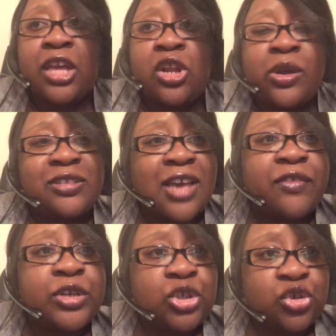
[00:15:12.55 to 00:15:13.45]
You know, he's
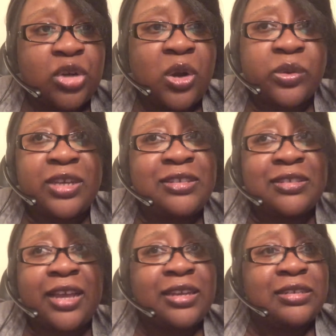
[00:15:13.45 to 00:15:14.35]
having a stroke. He's
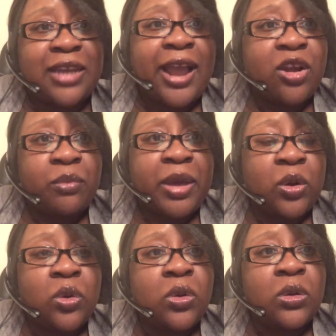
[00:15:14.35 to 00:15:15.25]
like in dire
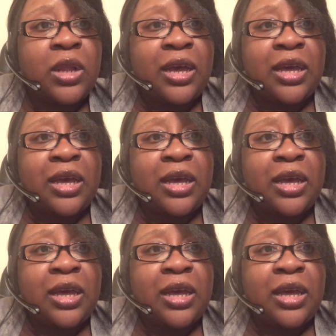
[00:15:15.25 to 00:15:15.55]
medical.